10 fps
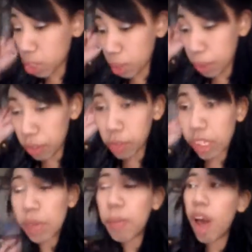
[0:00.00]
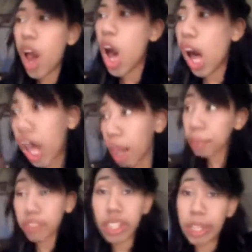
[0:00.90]
try to pre-film all
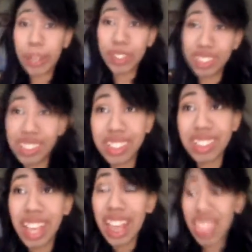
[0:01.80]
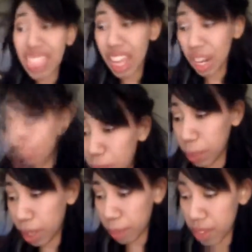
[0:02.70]
my videos that I want to
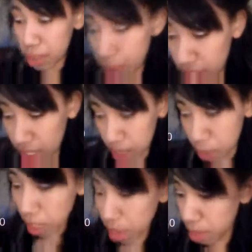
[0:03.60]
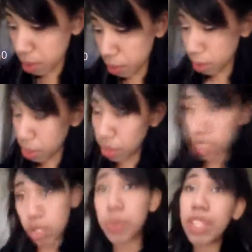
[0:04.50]
put up this month and next month
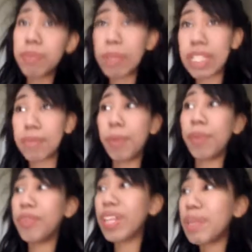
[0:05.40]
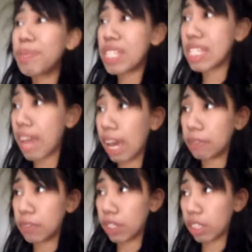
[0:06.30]
during this week, because I'm going to be really busy
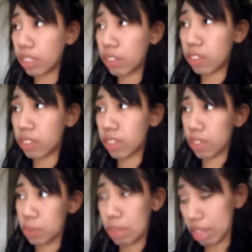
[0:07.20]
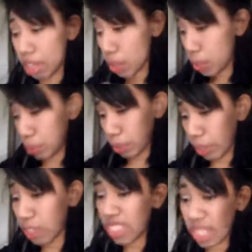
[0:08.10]
after this week.
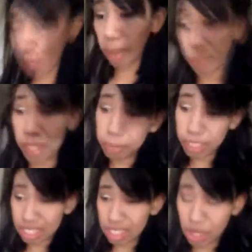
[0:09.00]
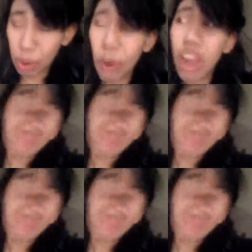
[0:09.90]
So even this week I'm kind of busy, so